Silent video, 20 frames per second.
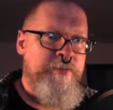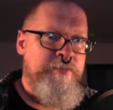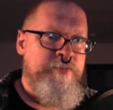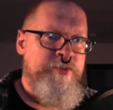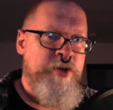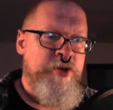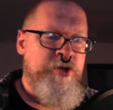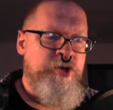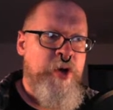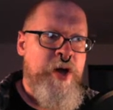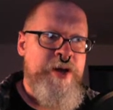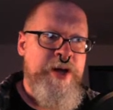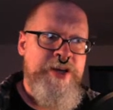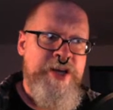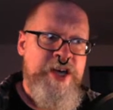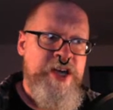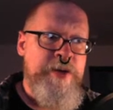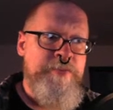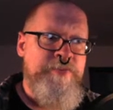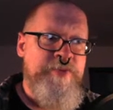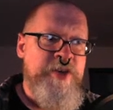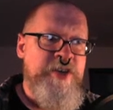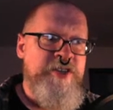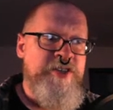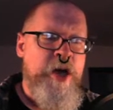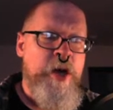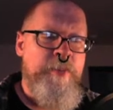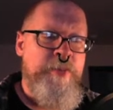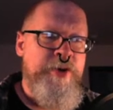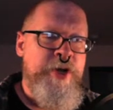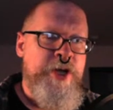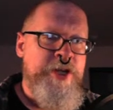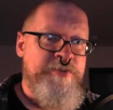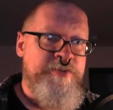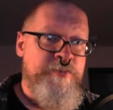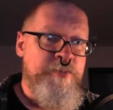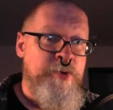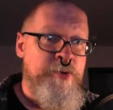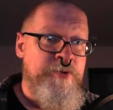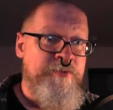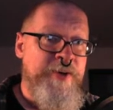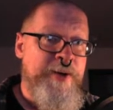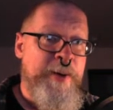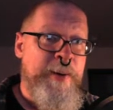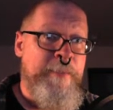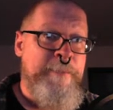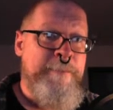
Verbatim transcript: to try to keep these companies from moving.